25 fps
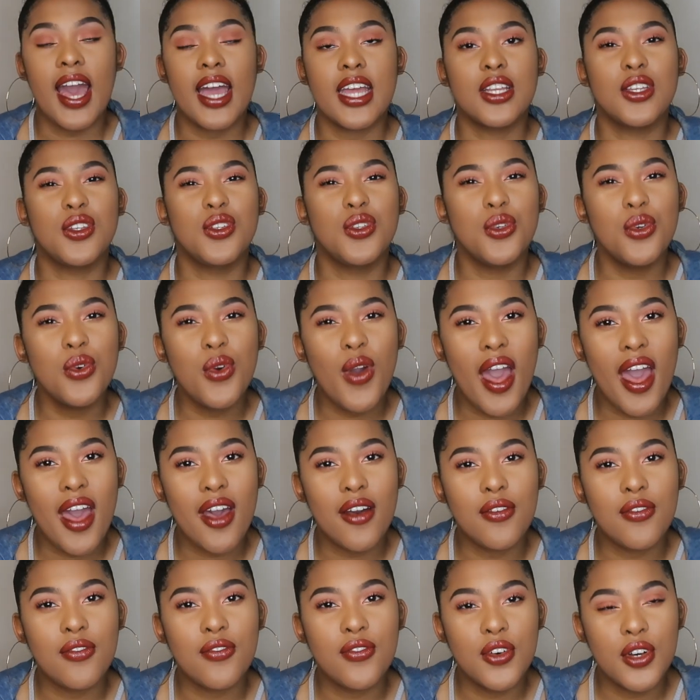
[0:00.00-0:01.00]
I do
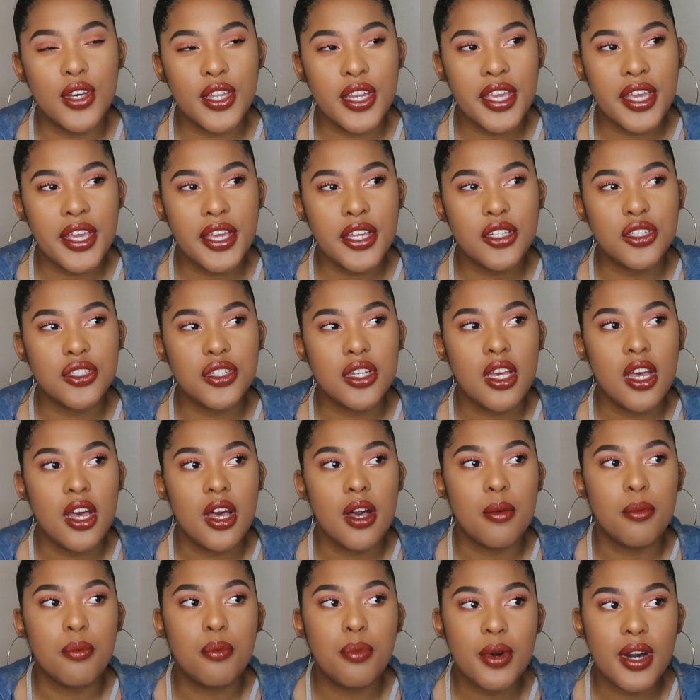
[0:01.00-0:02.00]
have footage,
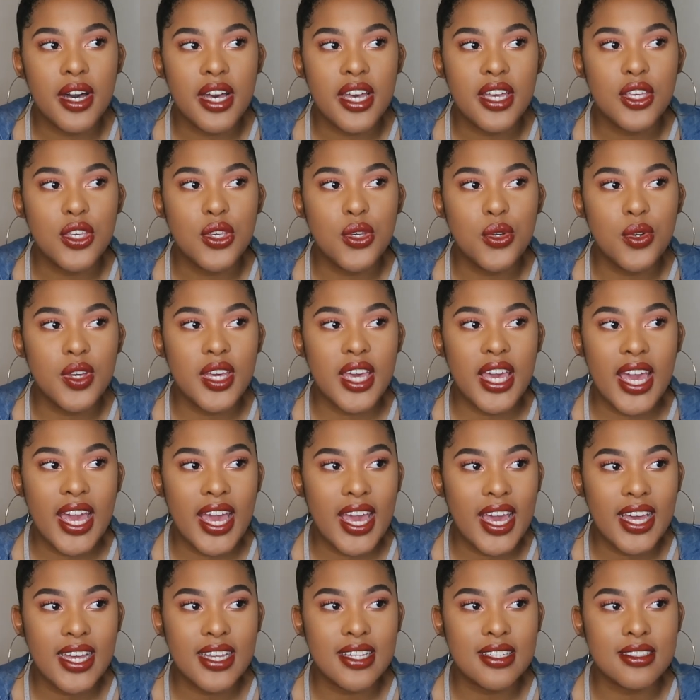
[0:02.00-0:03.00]
but you
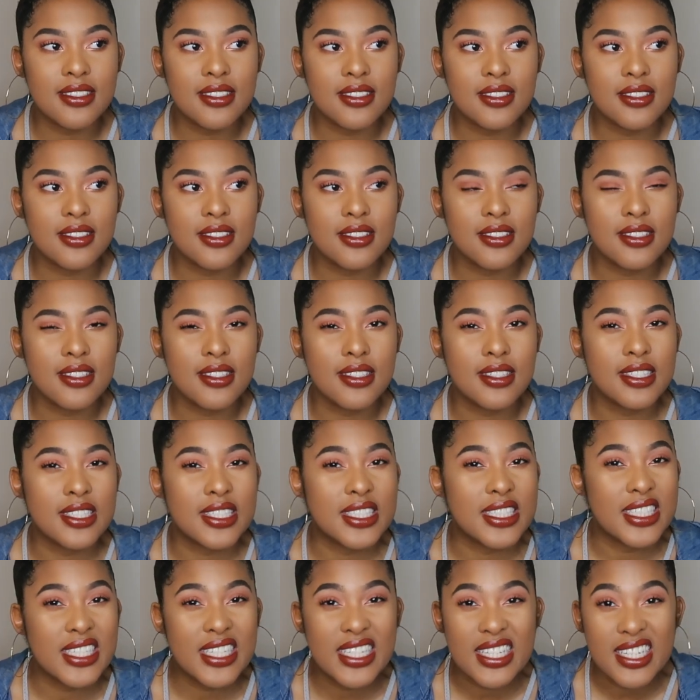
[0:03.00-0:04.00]
can't
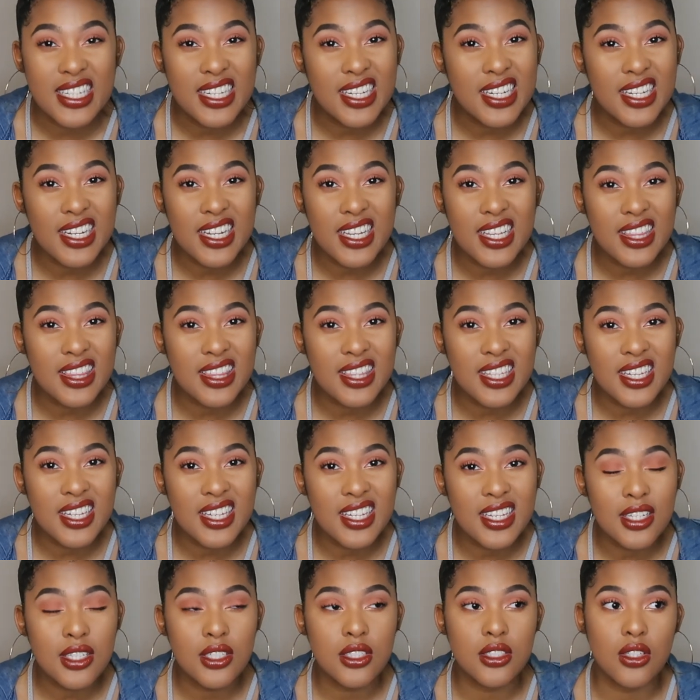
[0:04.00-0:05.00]
see
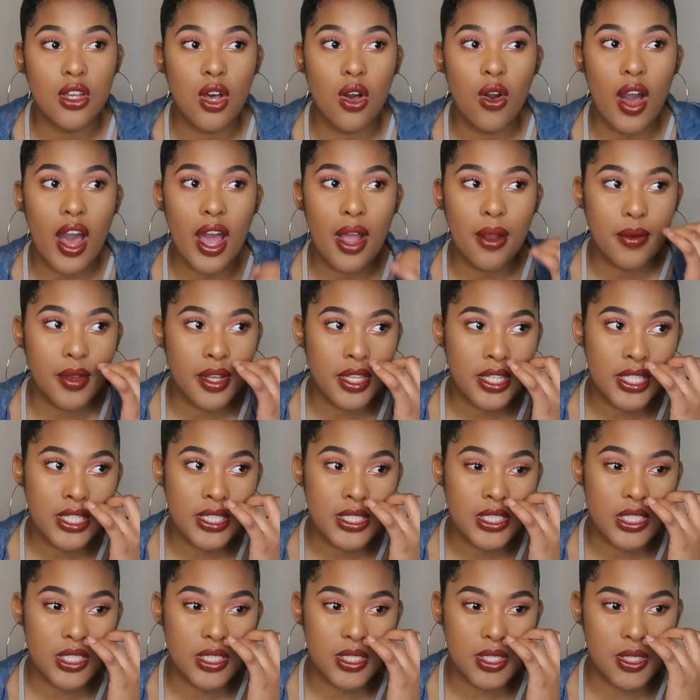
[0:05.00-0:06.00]
anything. So I
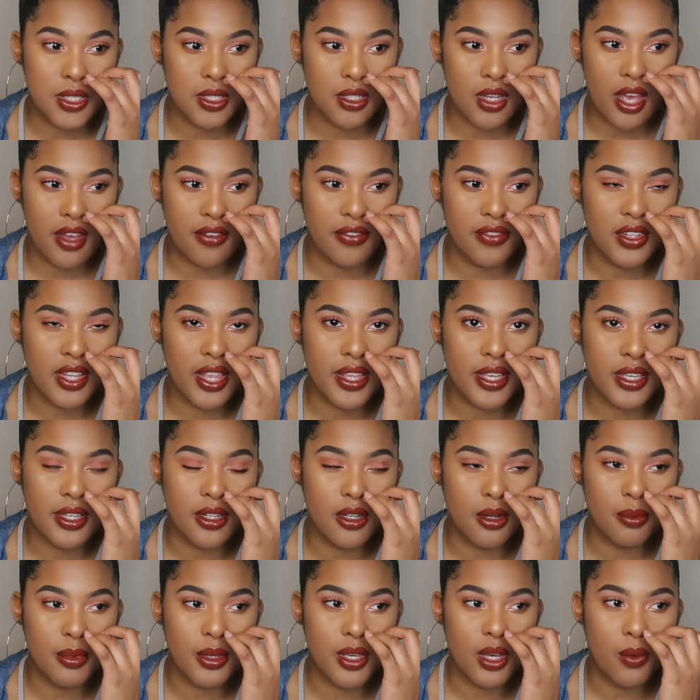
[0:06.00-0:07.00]
really just, I feel like
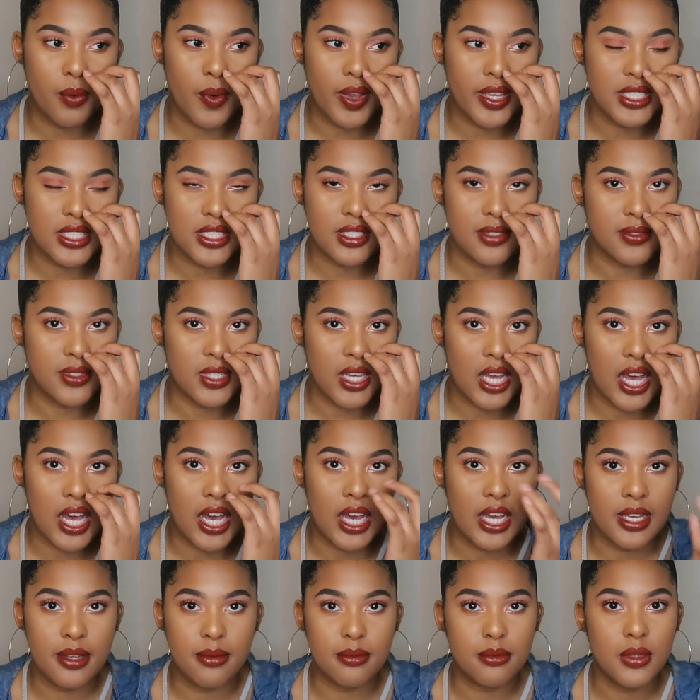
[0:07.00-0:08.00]
it'll be a waste of
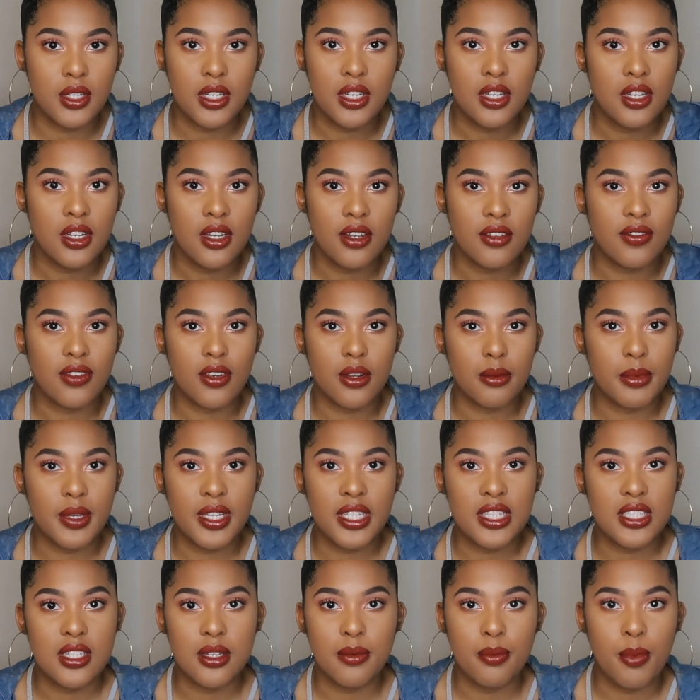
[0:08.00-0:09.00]
time for
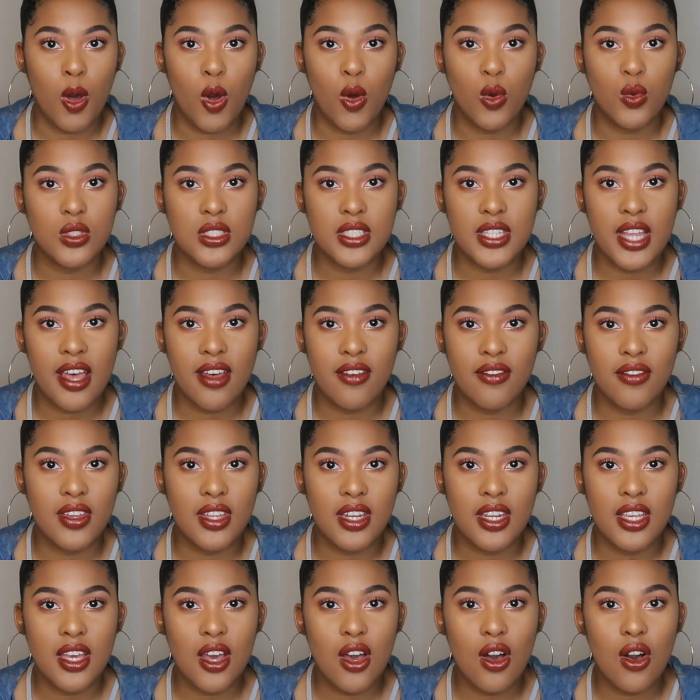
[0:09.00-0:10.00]
me to post that
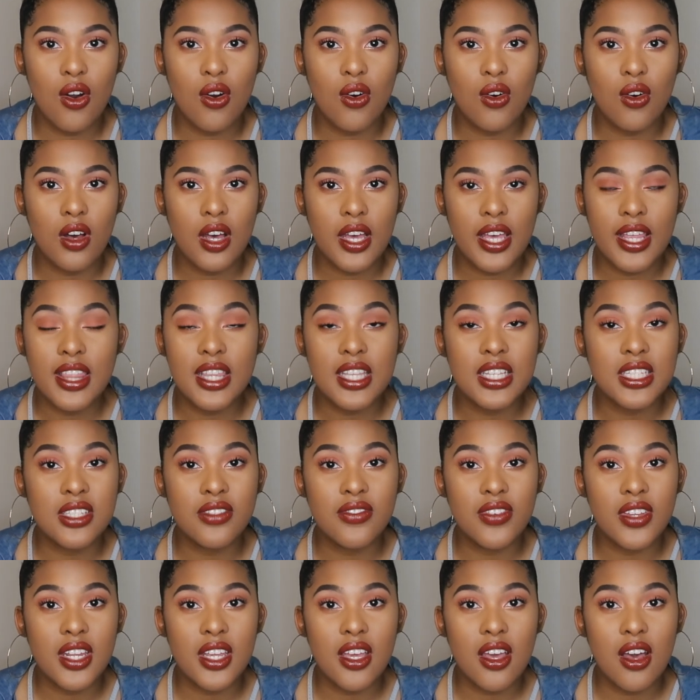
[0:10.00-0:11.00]
video in this
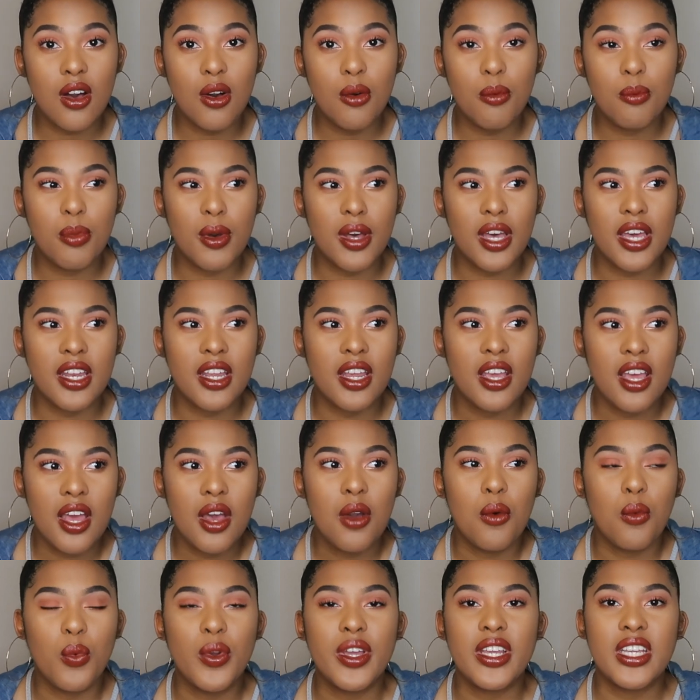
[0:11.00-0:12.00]
video, but
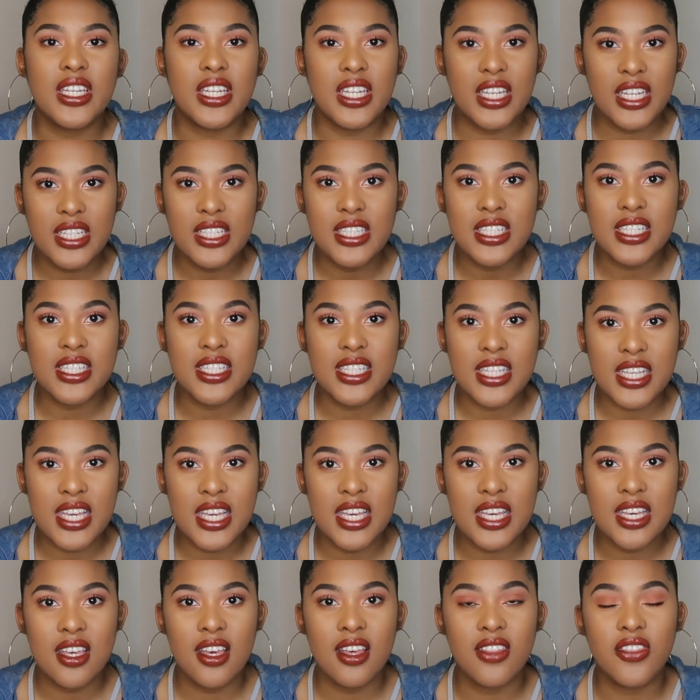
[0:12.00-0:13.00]
we did
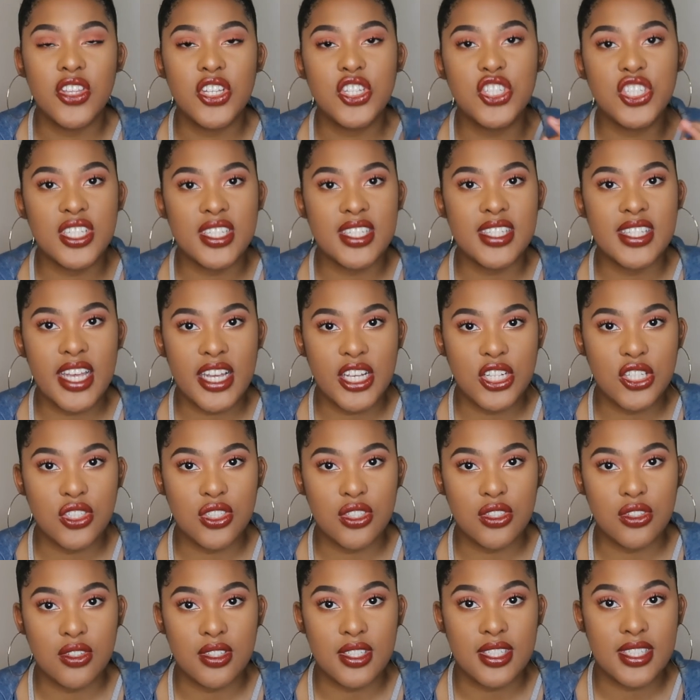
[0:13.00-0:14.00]
see the
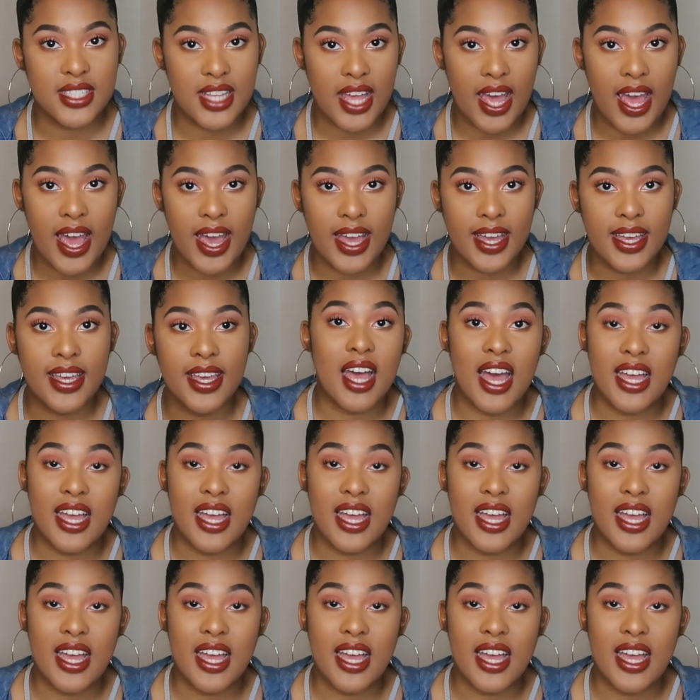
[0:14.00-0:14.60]
gestational sac.